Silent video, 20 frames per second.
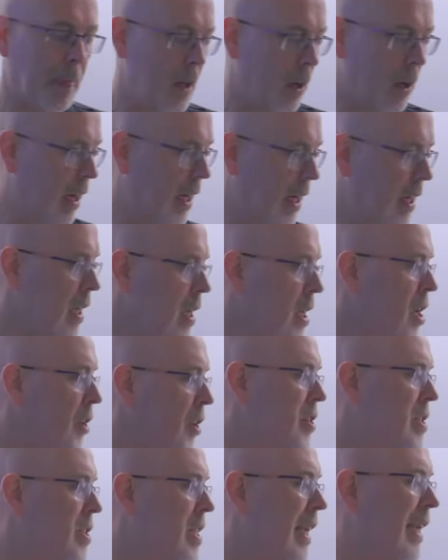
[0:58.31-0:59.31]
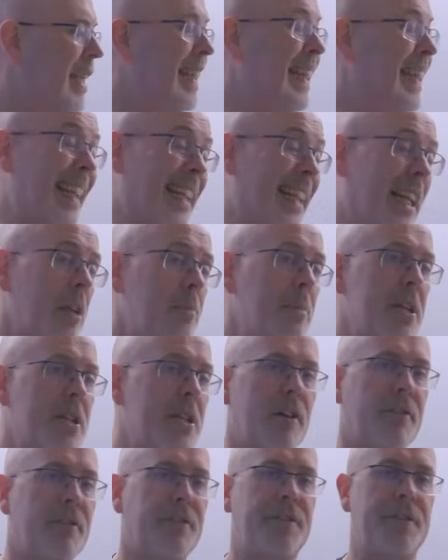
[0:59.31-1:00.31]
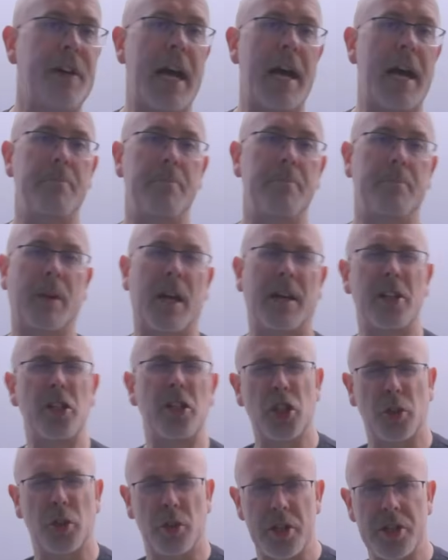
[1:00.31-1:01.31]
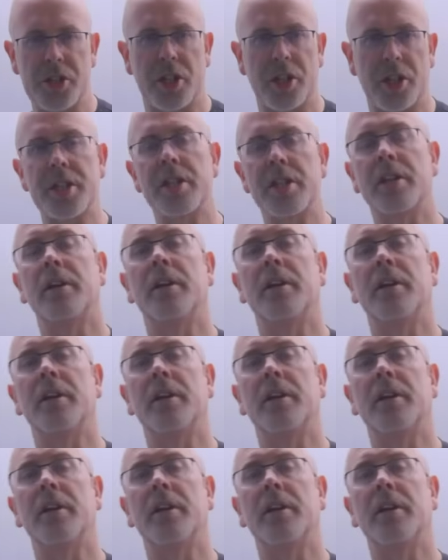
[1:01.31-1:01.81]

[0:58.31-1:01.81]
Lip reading: All right? There's a little bit of kind of junior cert